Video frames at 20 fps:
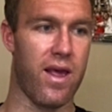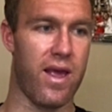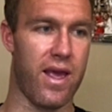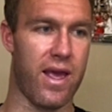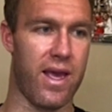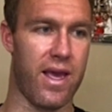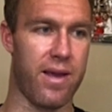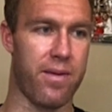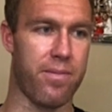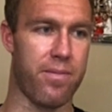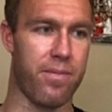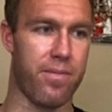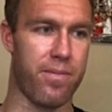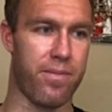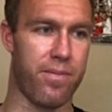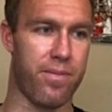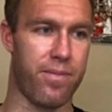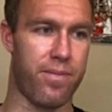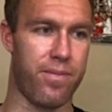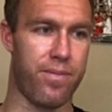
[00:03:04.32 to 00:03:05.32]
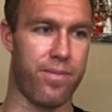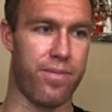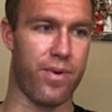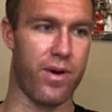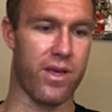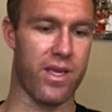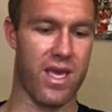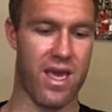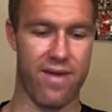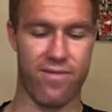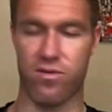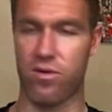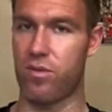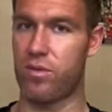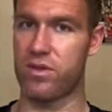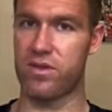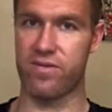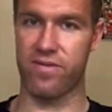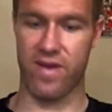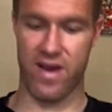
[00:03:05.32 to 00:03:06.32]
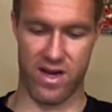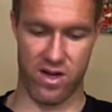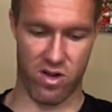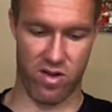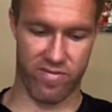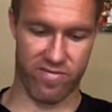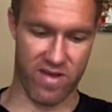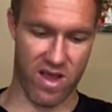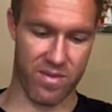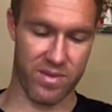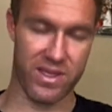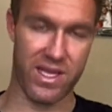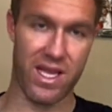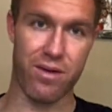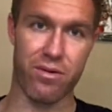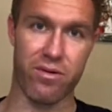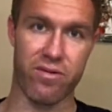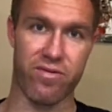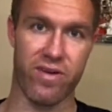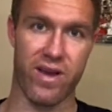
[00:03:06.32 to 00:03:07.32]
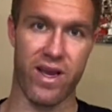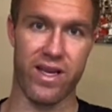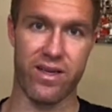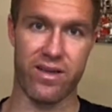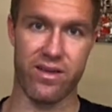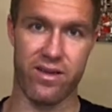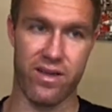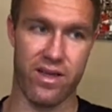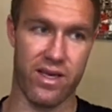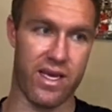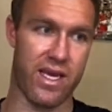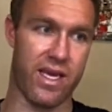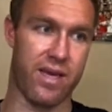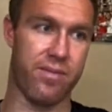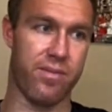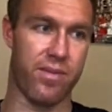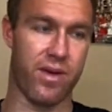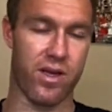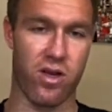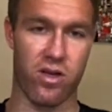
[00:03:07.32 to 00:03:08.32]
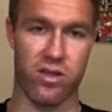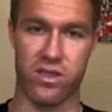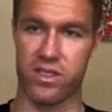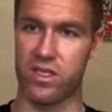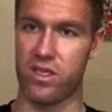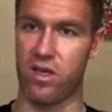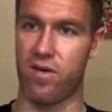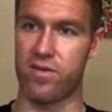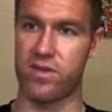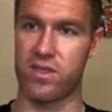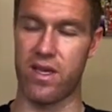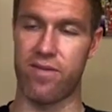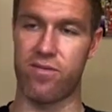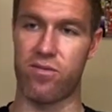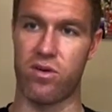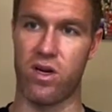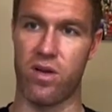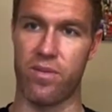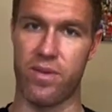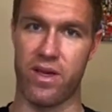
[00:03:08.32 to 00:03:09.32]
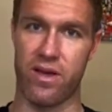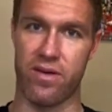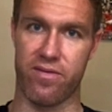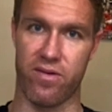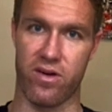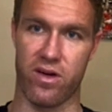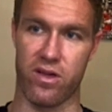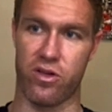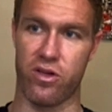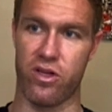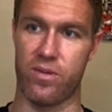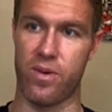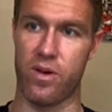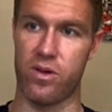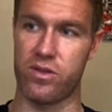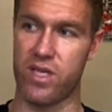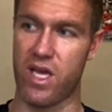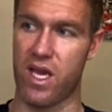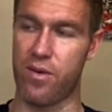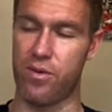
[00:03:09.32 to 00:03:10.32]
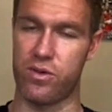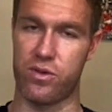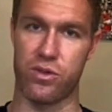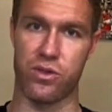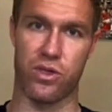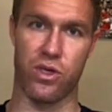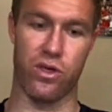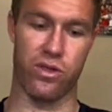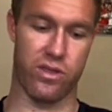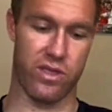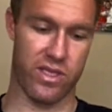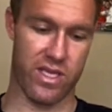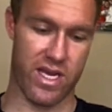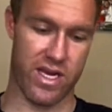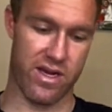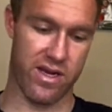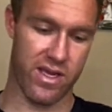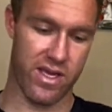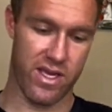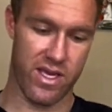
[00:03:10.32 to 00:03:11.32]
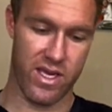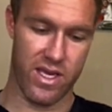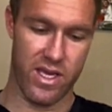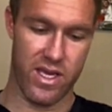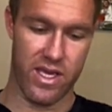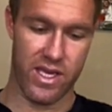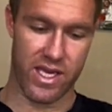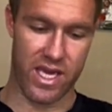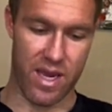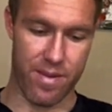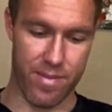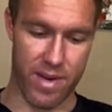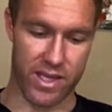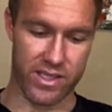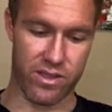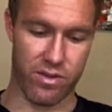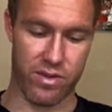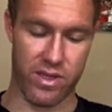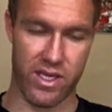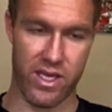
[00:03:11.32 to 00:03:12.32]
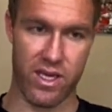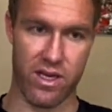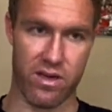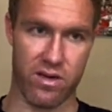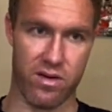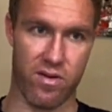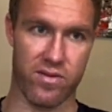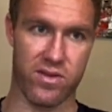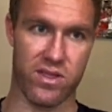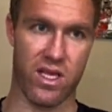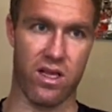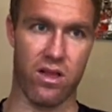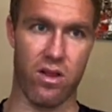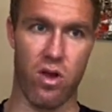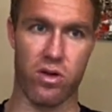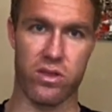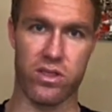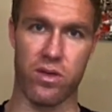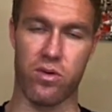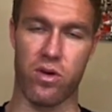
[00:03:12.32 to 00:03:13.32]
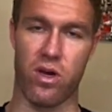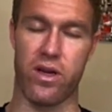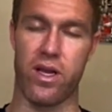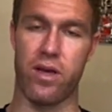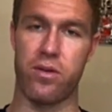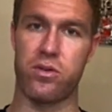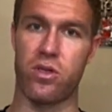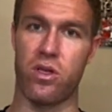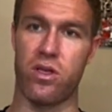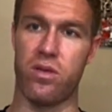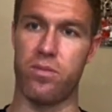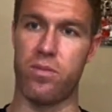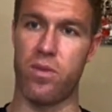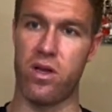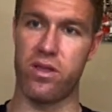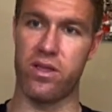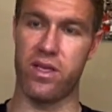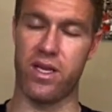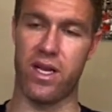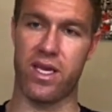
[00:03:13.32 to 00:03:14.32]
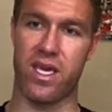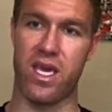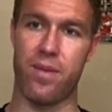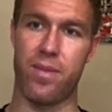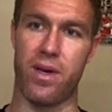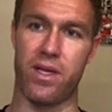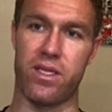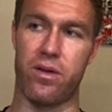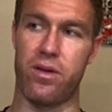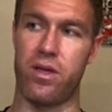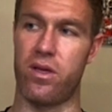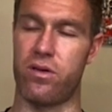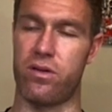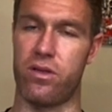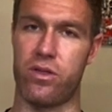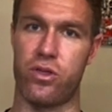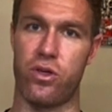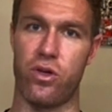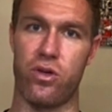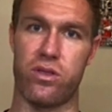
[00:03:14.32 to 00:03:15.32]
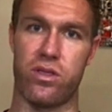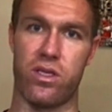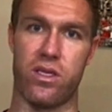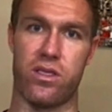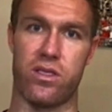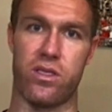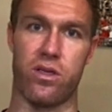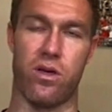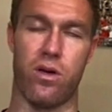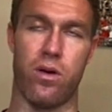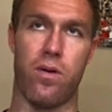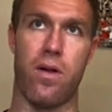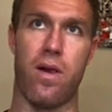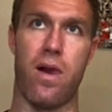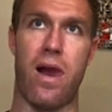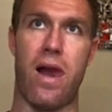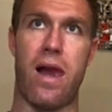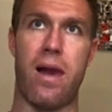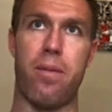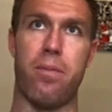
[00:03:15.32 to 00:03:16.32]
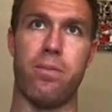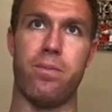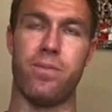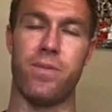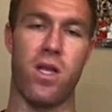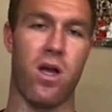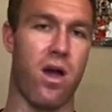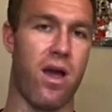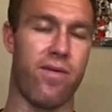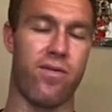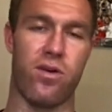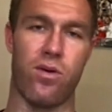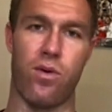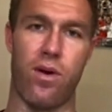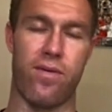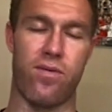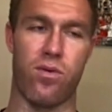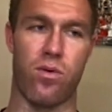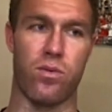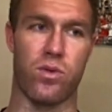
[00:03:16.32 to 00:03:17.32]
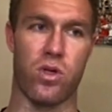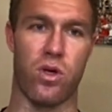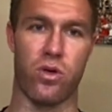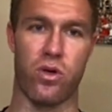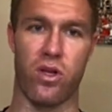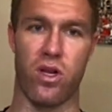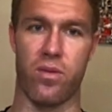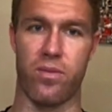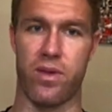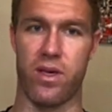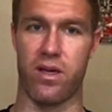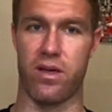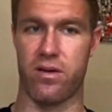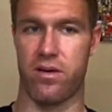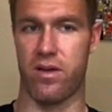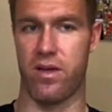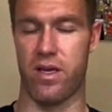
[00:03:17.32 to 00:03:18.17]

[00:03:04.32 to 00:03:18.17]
But yeah, everyone was fine. All family that were fine. I got to see obviously everyone up there for a good amount of time, which was good. And then came back down here. Obviously that lockdown got announced on the Monday, and I came back down here on the Tuesday. So everyone was all good up there.